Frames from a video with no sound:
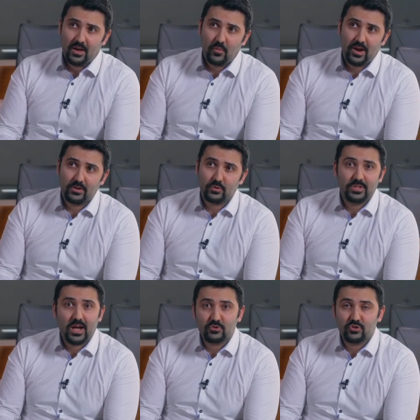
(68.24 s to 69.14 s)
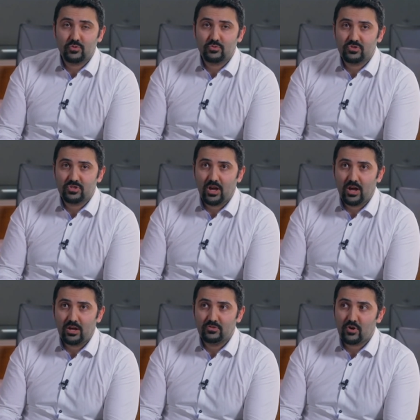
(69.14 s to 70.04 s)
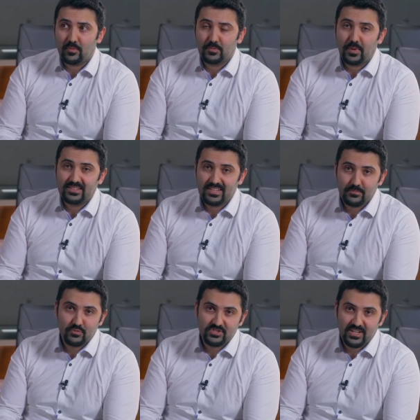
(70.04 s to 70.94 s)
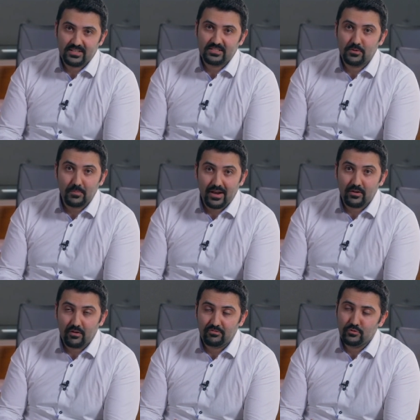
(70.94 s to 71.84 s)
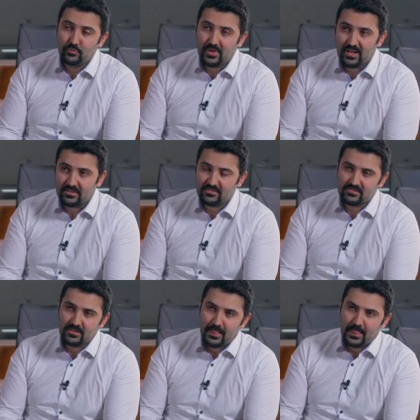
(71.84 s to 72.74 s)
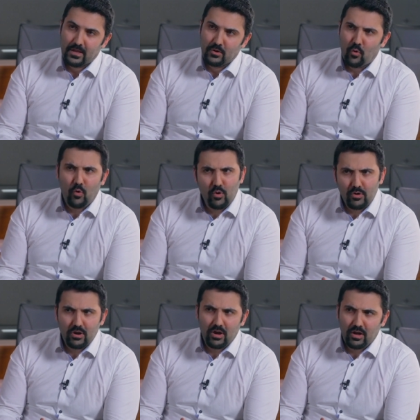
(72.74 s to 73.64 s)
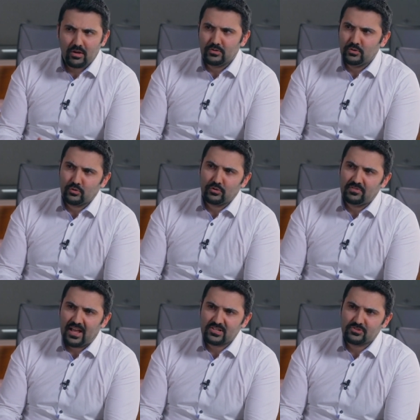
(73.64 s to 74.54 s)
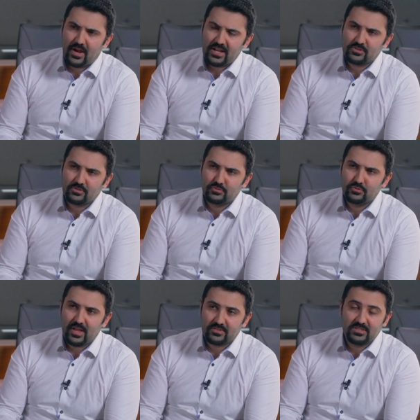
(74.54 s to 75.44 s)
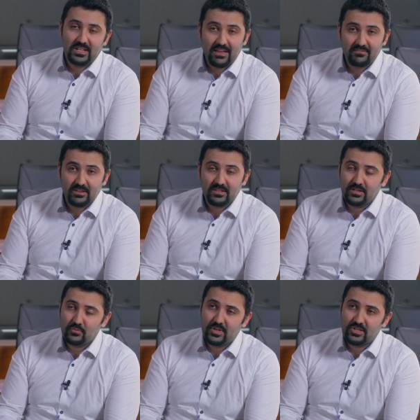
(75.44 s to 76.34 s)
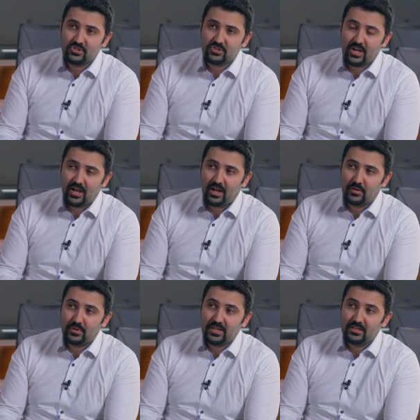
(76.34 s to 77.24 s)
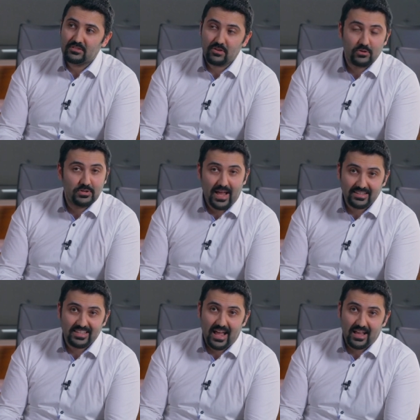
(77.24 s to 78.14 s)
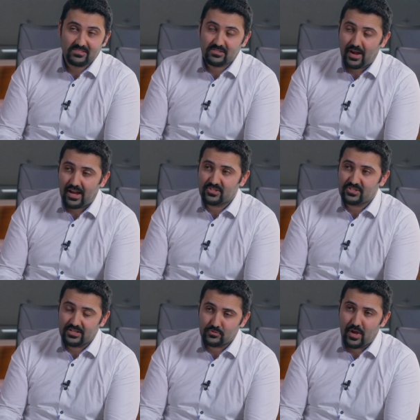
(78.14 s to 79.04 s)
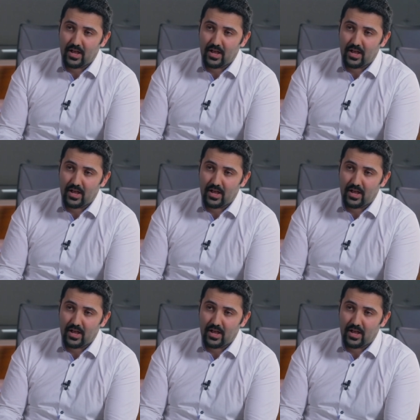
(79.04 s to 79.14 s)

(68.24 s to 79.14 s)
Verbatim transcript: where the Dow Jones uh, dropped by 10% in a matter of few minutes or uh, you know the flash crash of 2011 in which uh, we saw the natgas crash as